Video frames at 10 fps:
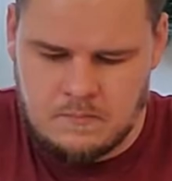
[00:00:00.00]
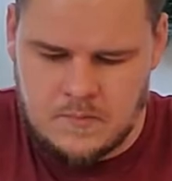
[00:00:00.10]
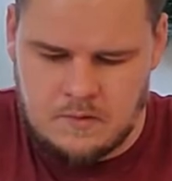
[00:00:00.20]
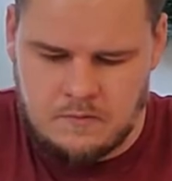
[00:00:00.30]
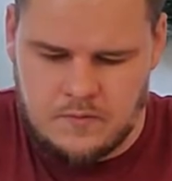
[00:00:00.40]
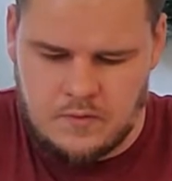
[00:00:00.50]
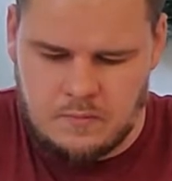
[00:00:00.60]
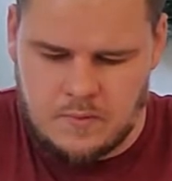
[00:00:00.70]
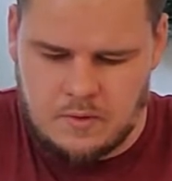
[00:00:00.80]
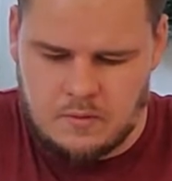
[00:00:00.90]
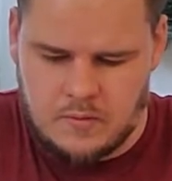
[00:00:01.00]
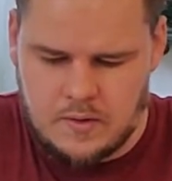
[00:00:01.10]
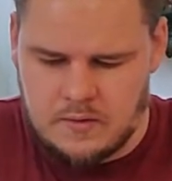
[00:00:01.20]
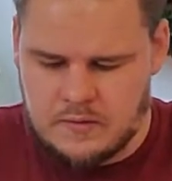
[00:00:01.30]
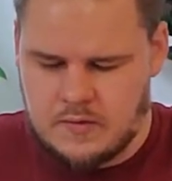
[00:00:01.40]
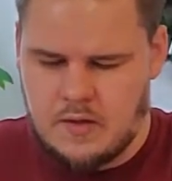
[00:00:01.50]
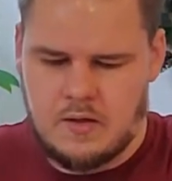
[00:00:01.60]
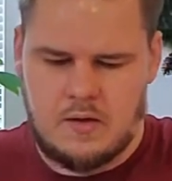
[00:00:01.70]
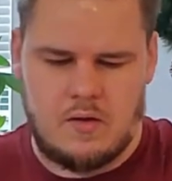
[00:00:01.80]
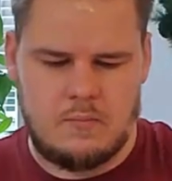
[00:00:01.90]
it's filled up all the way, just to kind
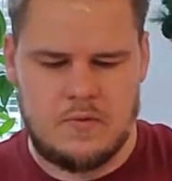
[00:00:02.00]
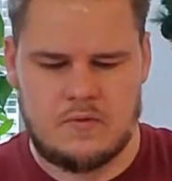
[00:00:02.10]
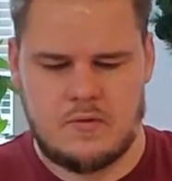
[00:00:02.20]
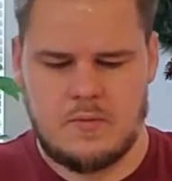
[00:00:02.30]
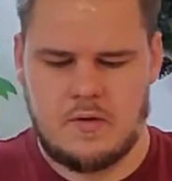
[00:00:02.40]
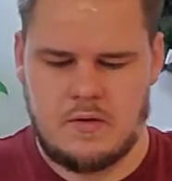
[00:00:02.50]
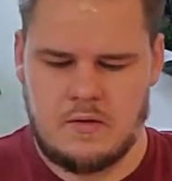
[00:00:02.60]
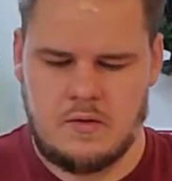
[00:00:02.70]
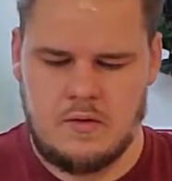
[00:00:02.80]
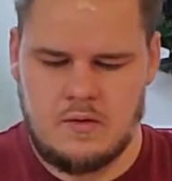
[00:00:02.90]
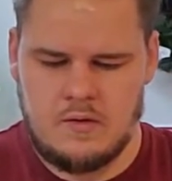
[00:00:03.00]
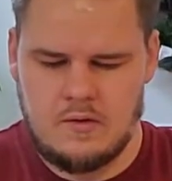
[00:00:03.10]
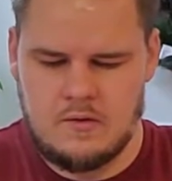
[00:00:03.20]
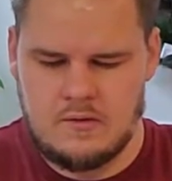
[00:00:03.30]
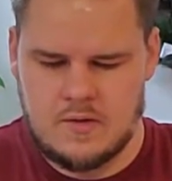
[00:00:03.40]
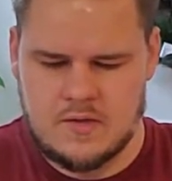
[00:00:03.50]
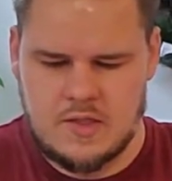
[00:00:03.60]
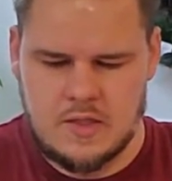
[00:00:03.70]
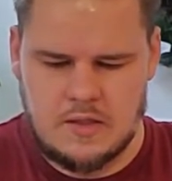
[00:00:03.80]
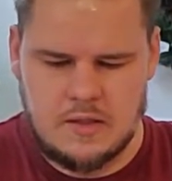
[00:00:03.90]
of help with some of the
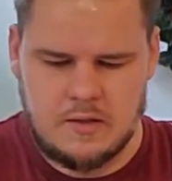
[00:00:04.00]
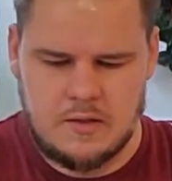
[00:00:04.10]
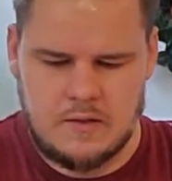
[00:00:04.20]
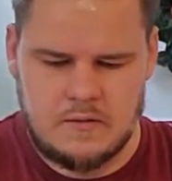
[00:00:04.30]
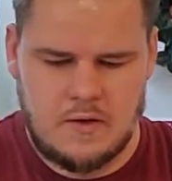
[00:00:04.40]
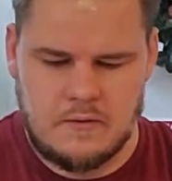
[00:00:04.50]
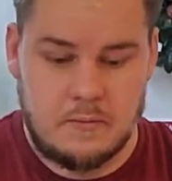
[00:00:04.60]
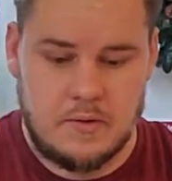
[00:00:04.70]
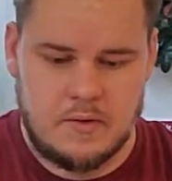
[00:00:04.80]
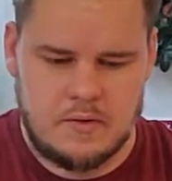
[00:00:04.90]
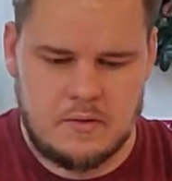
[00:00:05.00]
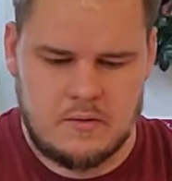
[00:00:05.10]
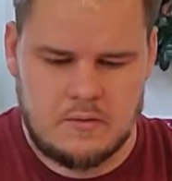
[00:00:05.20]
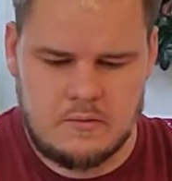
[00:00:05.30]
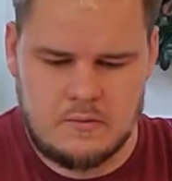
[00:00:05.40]
settling that it's inevitably going to do.